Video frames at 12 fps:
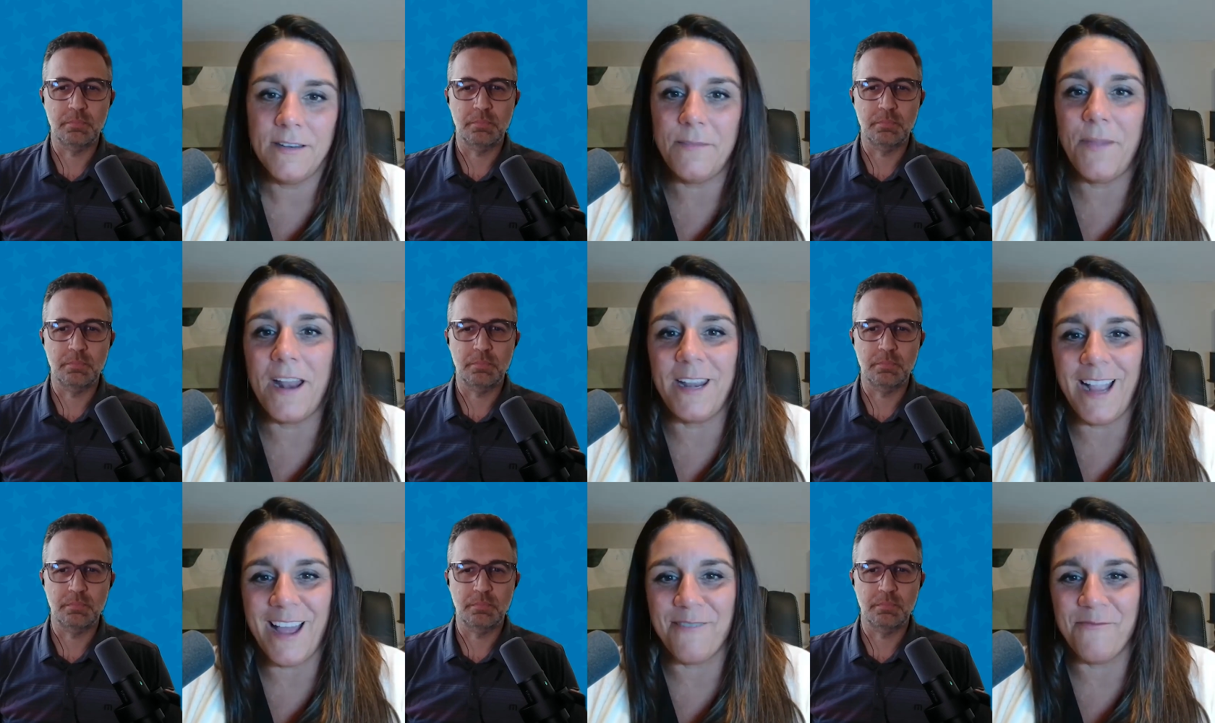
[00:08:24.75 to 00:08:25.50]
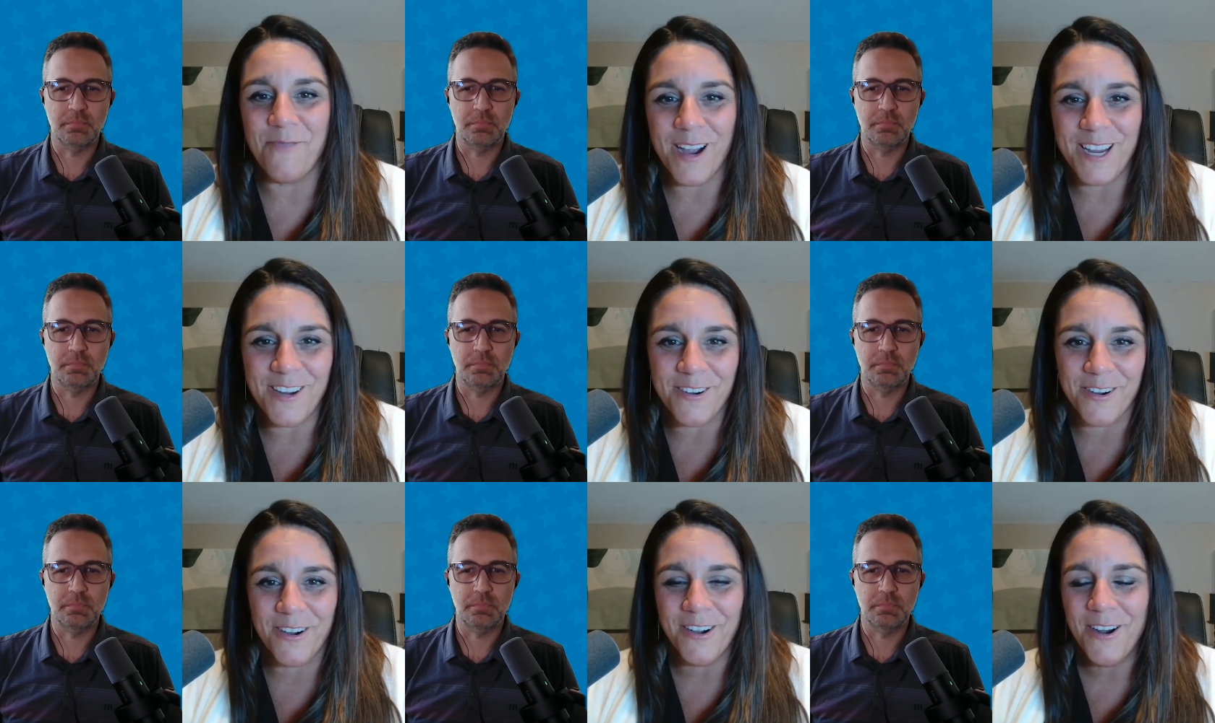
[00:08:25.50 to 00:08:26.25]
Speaker 1: Depending on what
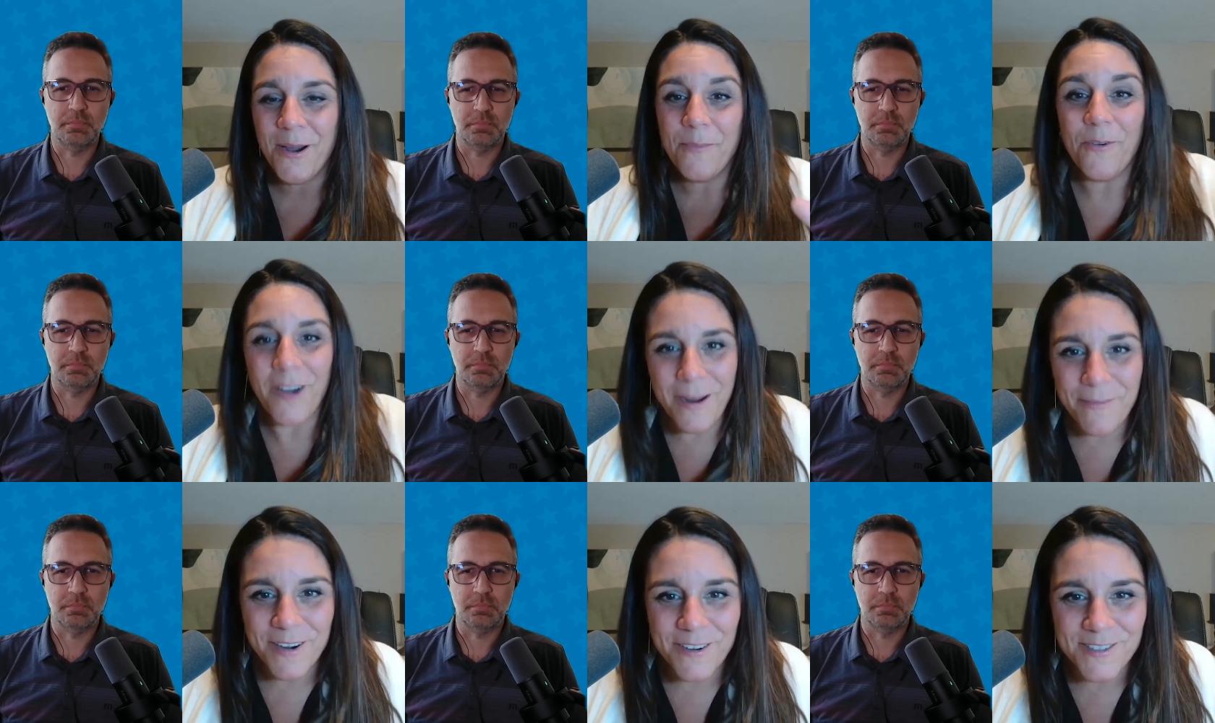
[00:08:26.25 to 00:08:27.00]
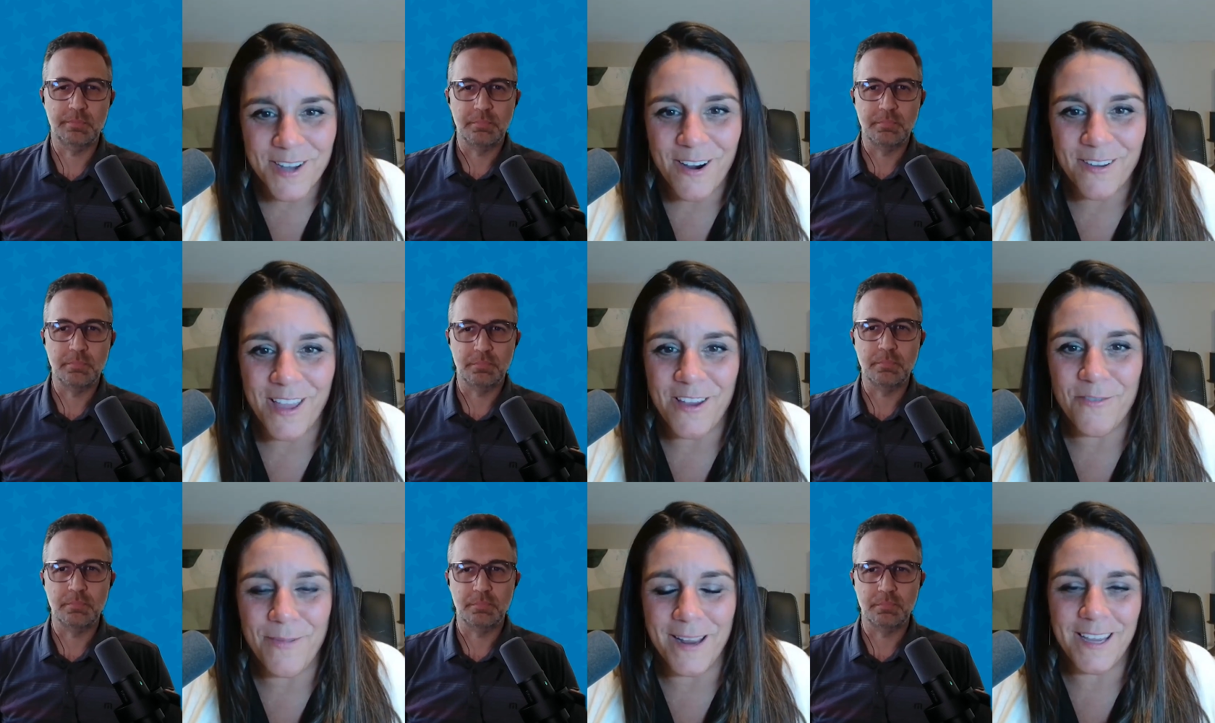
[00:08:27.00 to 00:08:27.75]
your parameters are
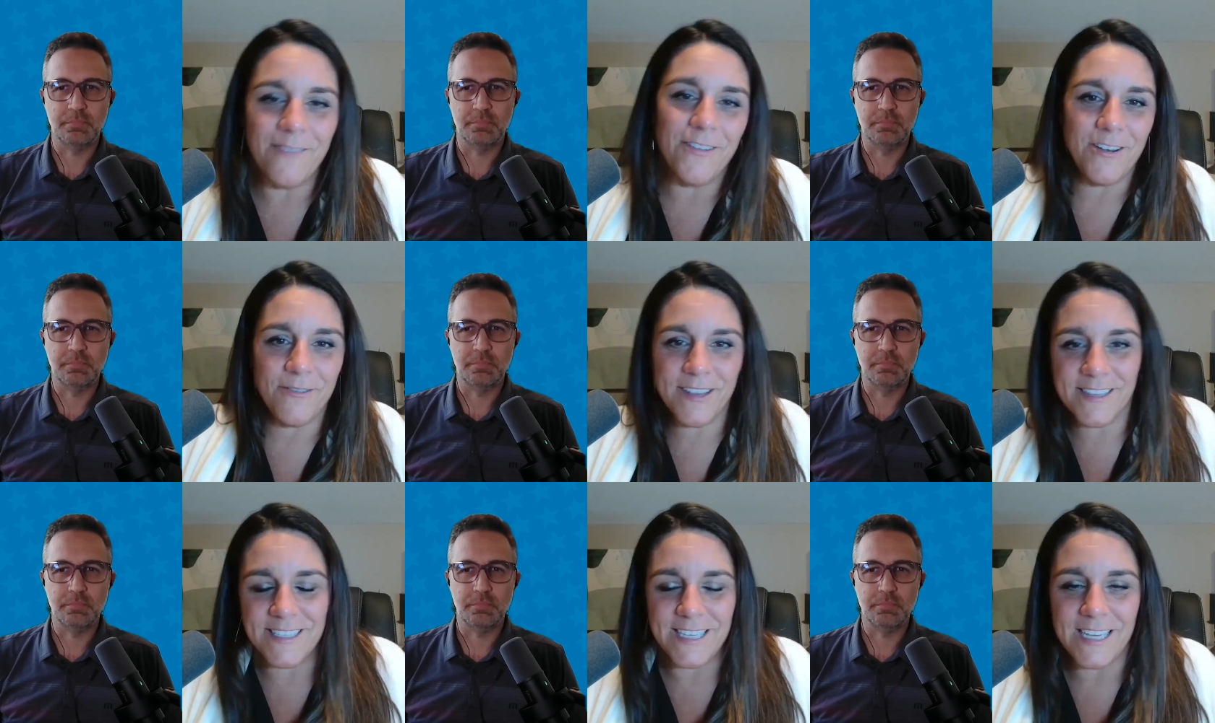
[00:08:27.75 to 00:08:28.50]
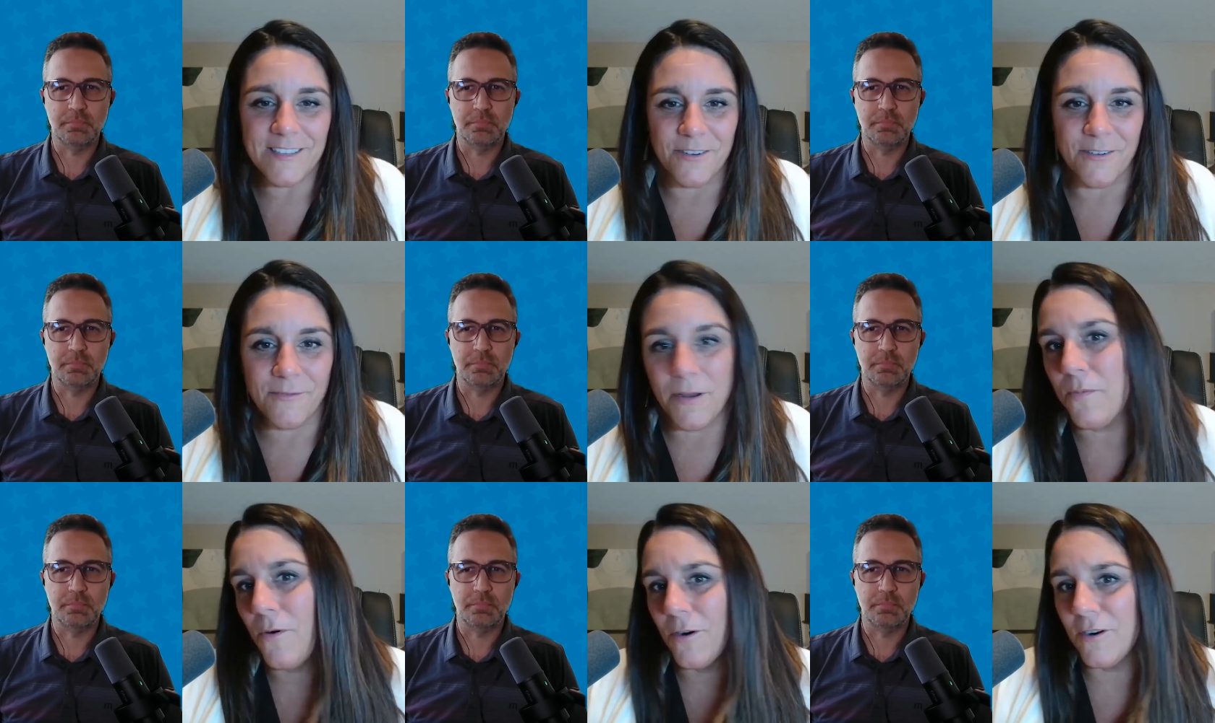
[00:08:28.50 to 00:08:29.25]
that you've been given, you can see certain
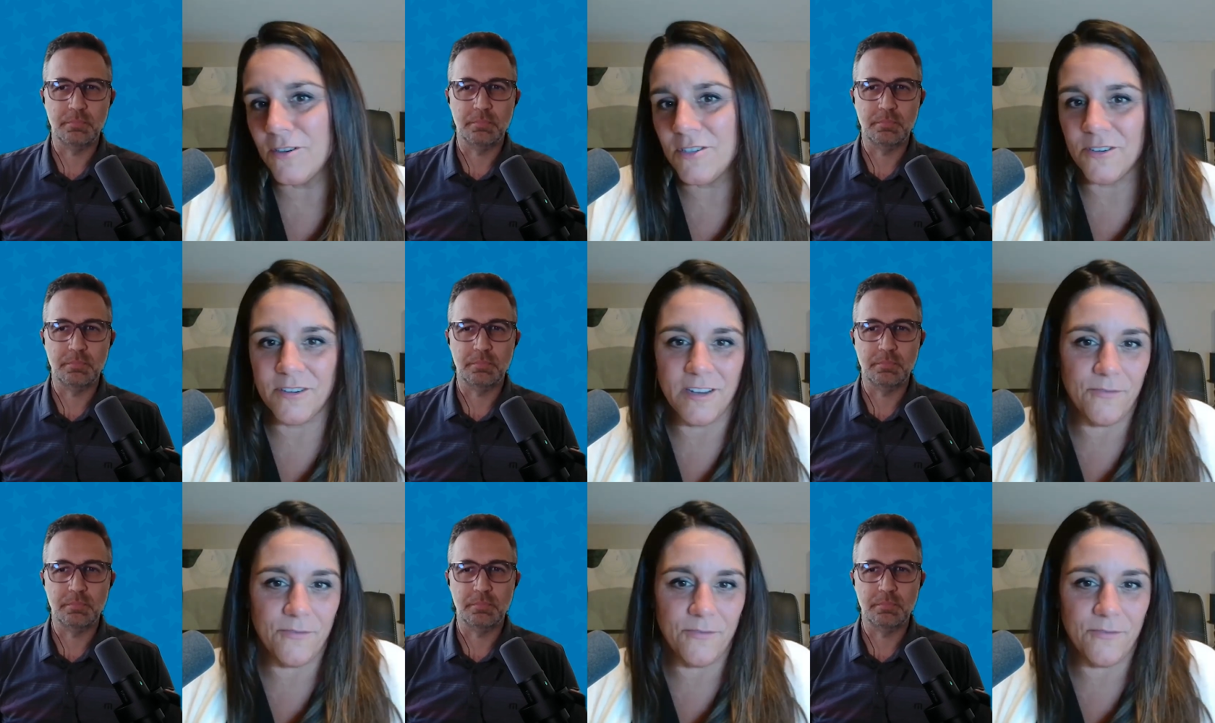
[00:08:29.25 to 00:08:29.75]
reports or